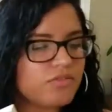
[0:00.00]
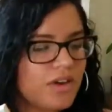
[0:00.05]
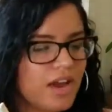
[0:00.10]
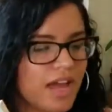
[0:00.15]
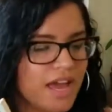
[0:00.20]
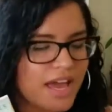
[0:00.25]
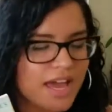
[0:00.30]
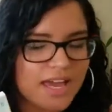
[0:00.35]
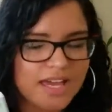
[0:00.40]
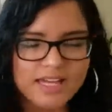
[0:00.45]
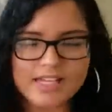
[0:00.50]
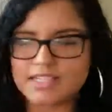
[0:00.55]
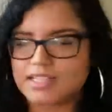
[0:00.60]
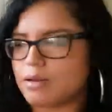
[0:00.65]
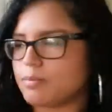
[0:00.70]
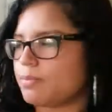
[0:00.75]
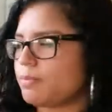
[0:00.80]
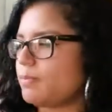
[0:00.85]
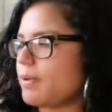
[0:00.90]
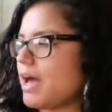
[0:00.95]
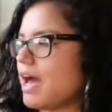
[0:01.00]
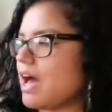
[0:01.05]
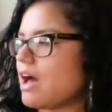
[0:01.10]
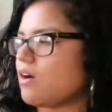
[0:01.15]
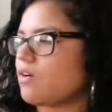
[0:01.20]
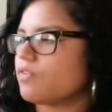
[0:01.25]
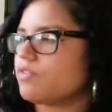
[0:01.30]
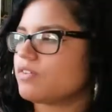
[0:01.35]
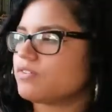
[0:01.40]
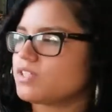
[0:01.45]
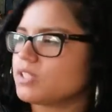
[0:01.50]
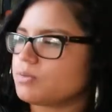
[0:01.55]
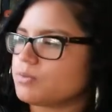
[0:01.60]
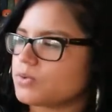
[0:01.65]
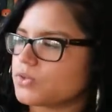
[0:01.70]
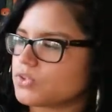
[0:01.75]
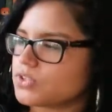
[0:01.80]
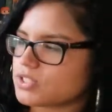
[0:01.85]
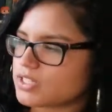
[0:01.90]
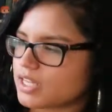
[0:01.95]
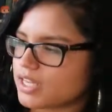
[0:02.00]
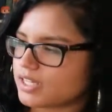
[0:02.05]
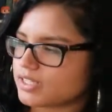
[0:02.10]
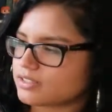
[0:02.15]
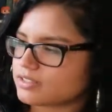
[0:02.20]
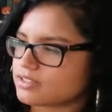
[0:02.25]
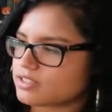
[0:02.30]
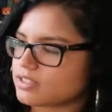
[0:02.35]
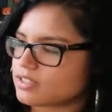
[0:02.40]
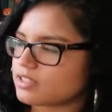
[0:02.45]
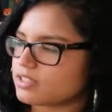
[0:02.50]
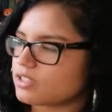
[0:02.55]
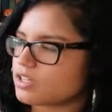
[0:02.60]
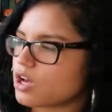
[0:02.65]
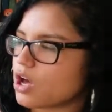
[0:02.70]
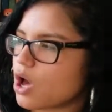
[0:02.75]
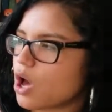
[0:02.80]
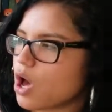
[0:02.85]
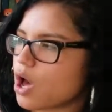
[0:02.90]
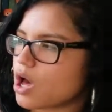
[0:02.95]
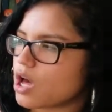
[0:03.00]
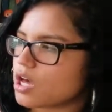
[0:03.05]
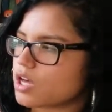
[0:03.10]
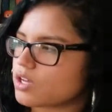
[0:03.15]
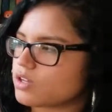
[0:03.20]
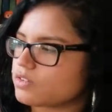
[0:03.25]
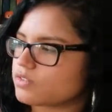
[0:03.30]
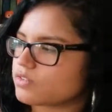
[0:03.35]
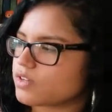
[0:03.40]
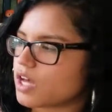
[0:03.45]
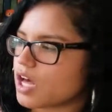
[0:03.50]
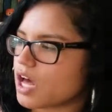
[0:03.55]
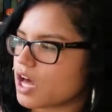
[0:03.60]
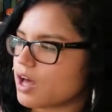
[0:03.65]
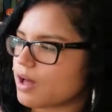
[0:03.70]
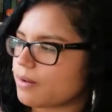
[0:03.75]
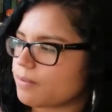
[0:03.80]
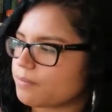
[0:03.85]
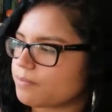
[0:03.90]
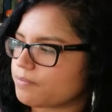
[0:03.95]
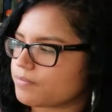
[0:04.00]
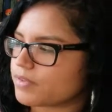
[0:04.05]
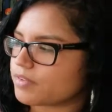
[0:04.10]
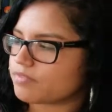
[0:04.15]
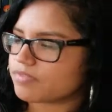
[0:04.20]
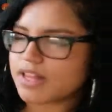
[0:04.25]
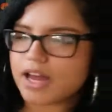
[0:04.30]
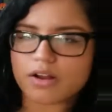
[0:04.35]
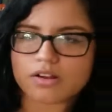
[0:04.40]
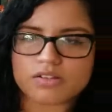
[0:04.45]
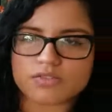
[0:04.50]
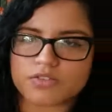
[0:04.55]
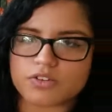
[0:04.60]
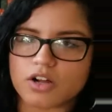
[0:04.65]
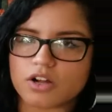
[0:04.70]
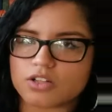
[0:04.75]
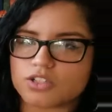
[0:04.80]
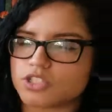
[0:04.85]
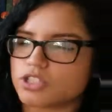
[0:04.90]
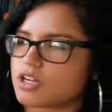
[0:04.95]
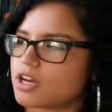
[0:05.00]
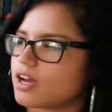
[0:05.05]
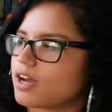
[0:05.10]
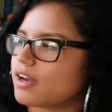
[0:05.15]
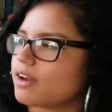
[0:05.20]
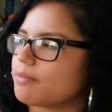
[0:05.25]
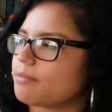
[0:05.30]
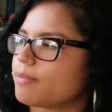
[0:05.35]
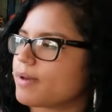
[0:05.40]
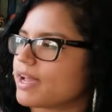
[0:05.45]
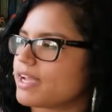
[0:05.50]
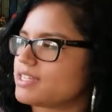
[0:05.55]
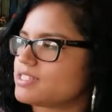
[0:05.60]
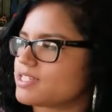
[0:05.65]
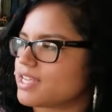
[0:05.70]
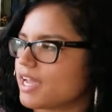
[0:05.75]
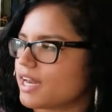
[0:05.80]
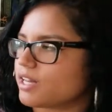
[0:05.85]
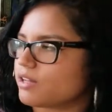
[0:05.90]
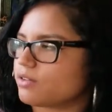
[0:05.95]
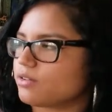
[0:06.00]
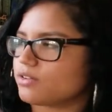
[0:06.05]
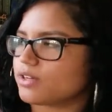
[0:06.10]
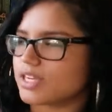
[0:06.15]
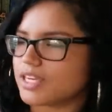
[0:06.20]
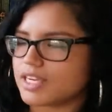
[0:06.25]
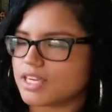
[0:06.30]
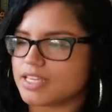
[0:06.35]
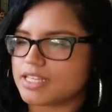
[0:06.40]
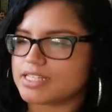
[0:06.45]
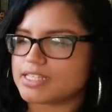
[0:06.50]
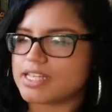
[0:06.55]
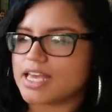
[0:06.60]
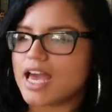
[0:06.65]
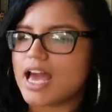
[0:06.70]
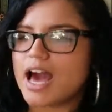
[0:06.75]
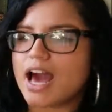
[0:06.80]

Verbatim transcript: read about fifty percent of um, Flowers for Algernon by Daniel Keyes.